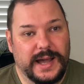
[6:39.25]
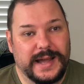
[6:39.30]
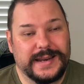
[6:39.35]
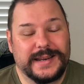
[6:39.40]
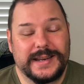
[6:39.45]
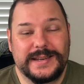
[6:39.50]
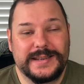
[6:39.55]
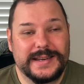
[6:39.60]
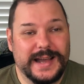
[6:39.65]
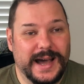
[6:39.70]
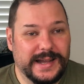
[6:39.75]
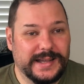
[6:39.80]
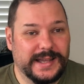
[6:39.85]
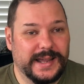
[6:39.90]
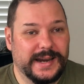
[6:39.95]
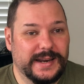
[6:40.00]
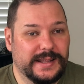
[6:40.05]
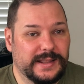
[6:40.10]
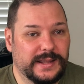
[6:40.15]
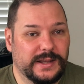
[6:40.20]
I did not
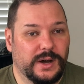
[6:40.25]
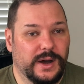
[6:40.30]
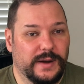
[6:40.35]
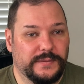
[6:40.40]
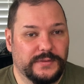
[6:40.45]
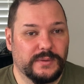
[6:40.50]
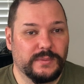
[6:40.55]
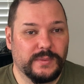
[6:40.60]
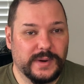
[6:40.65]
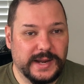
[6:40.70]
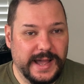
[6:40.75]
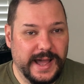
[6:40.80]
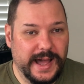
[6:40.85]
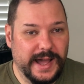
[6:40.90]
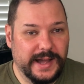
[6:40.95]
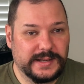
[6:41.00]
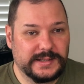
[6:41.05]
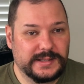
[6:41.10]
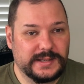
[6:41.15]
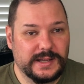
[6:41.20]
get anything off the
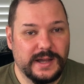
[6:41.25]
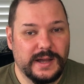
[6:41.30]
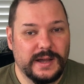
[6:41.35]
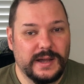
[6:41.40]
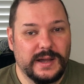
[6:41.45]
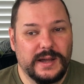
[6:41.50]
REAX